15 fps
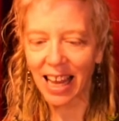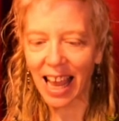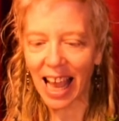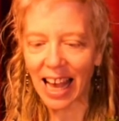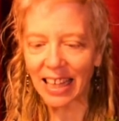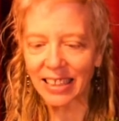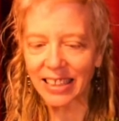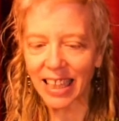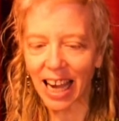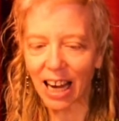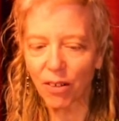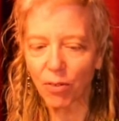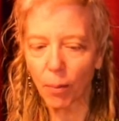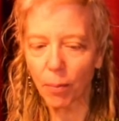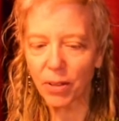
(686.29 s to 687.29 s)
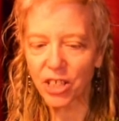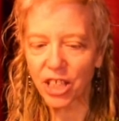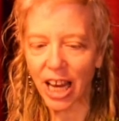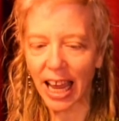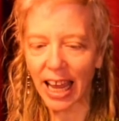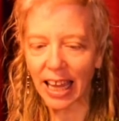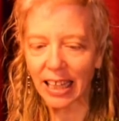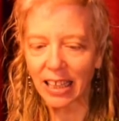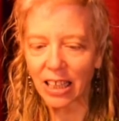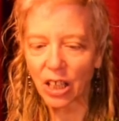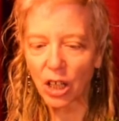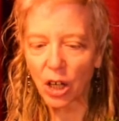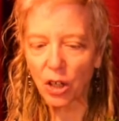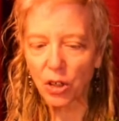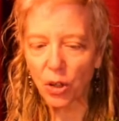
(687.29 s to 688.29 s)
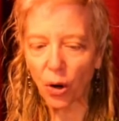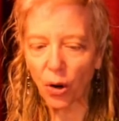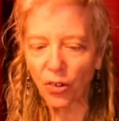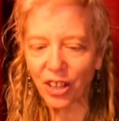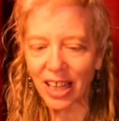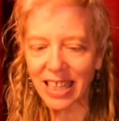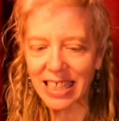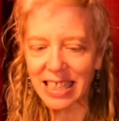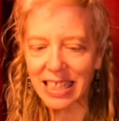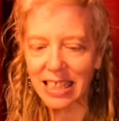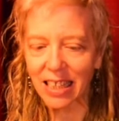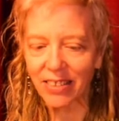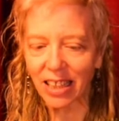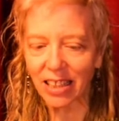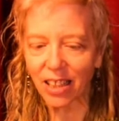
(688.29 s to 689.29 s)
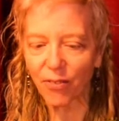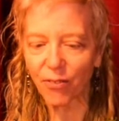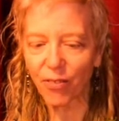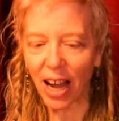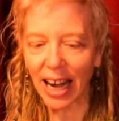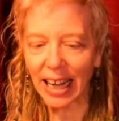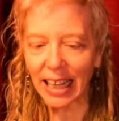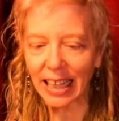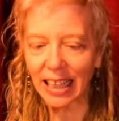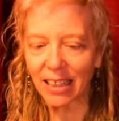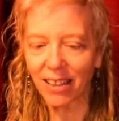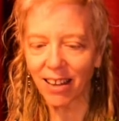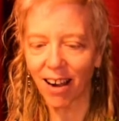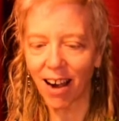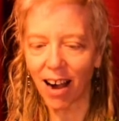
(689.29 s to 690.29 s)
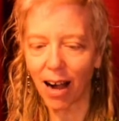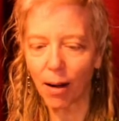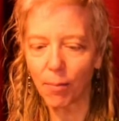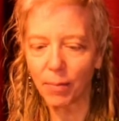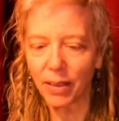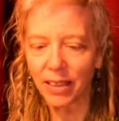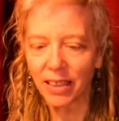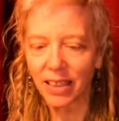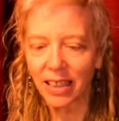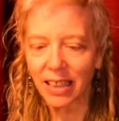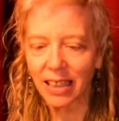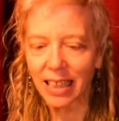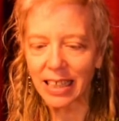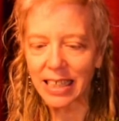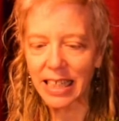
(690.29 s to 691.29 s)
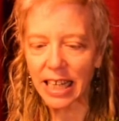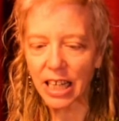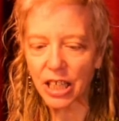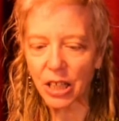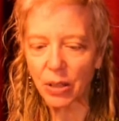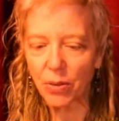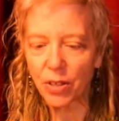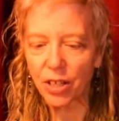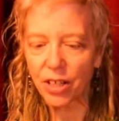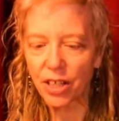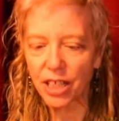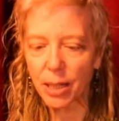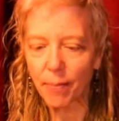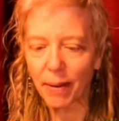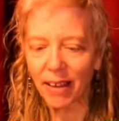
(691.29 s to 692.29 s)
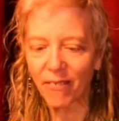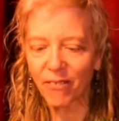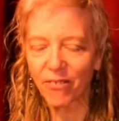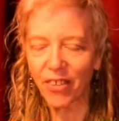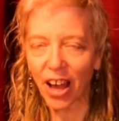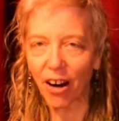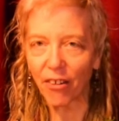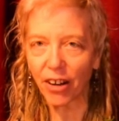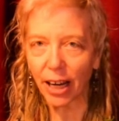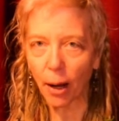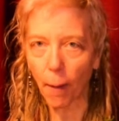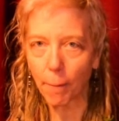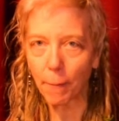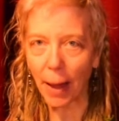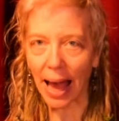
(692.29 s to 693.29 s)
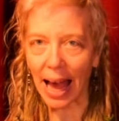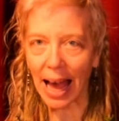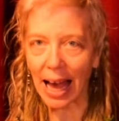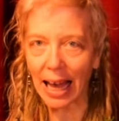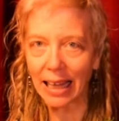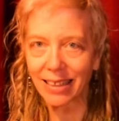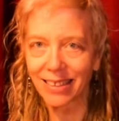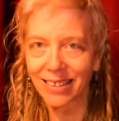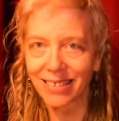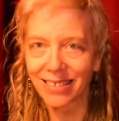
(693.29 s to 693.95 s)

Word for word: as Yag Rinpoche told us that the fighting in Kham continued to be very bad.